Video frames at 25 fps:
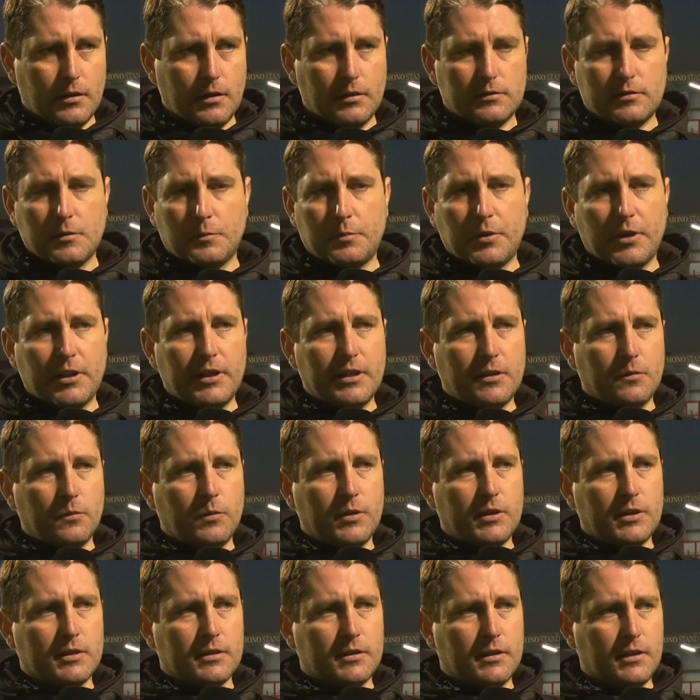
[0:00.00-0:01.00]
It's a brilliant
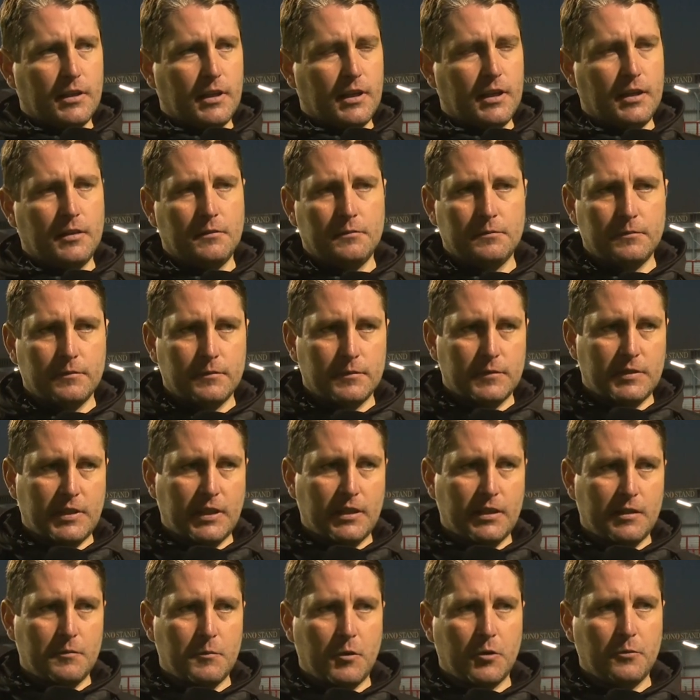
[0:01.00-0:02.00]
one.
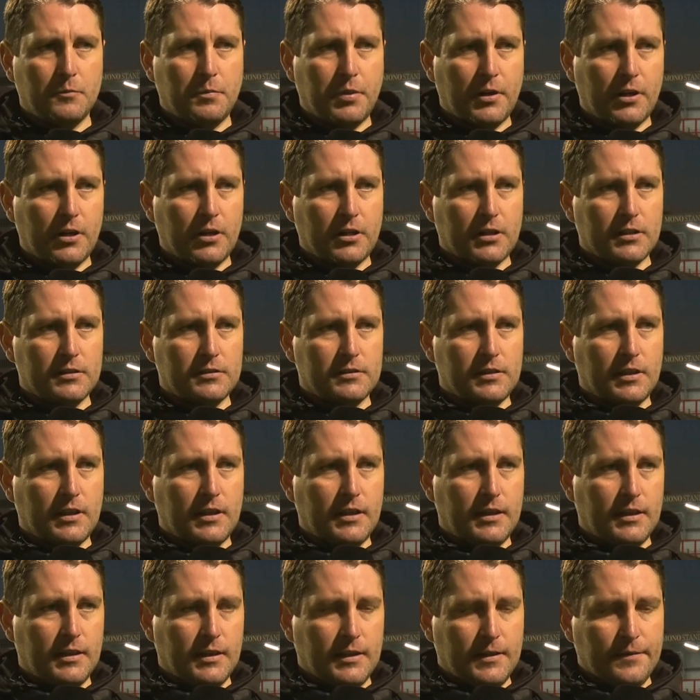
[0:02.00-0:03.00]
Dalymount Park is a
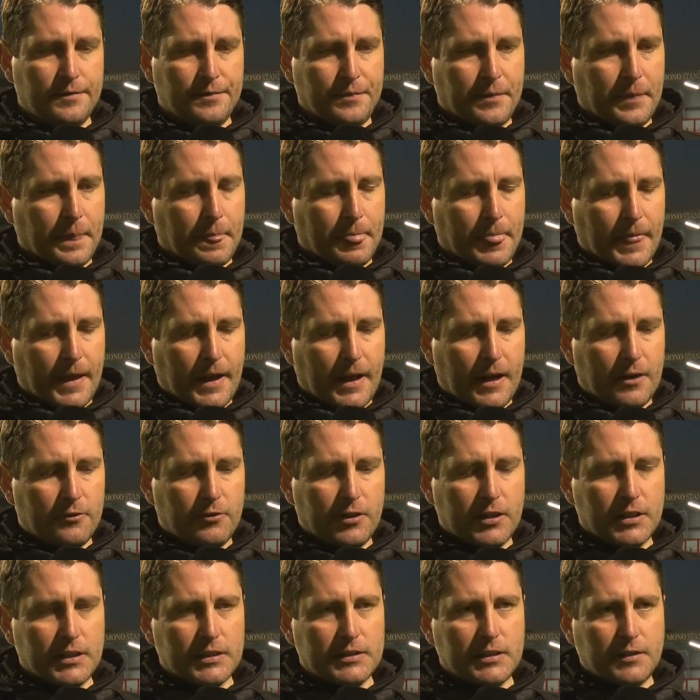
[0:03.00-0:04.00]

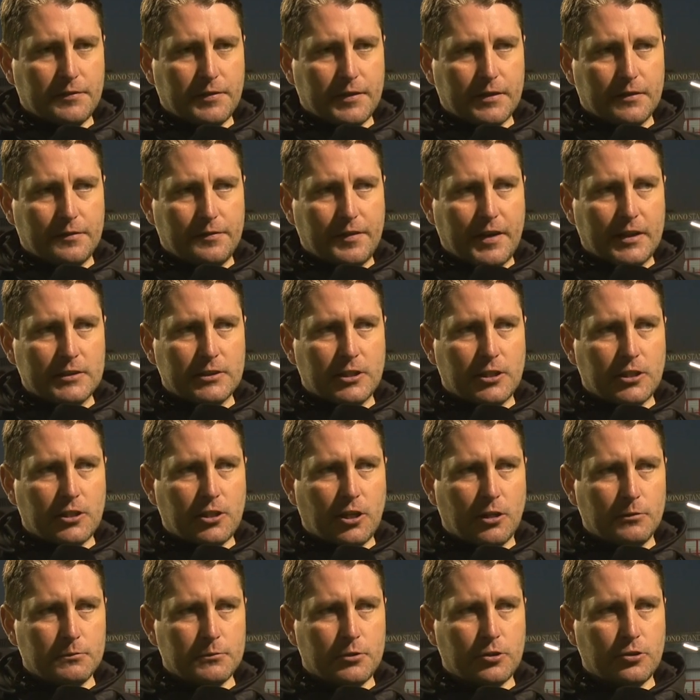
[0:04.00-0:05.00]
really difficult venue to
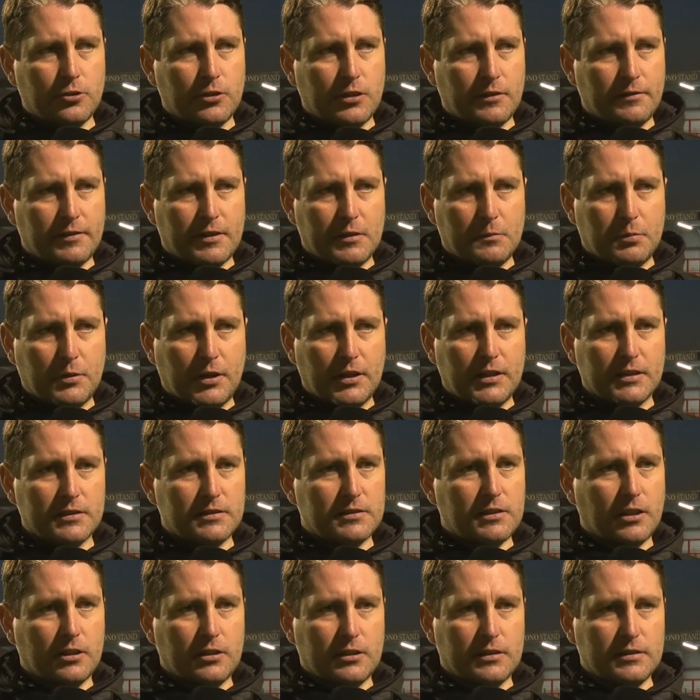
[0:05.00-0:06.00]
come to. They've had a brilliant
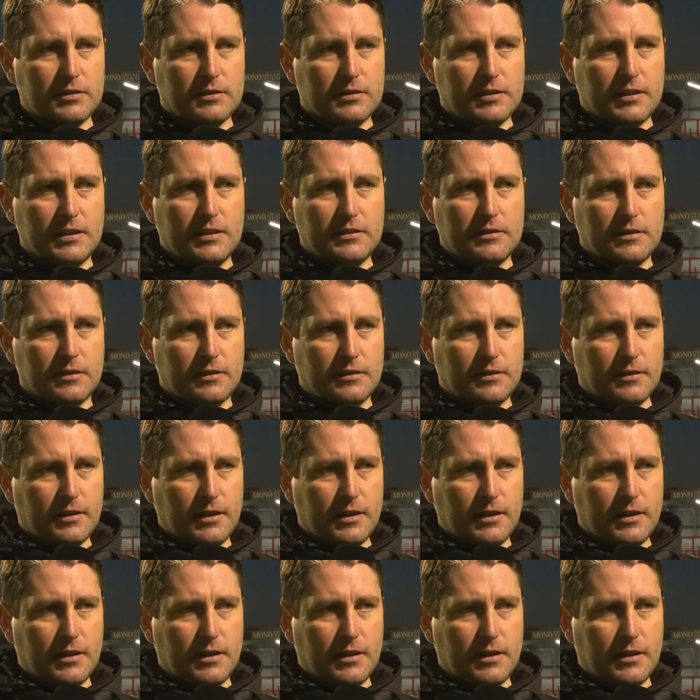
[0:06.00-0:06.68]
start to the season.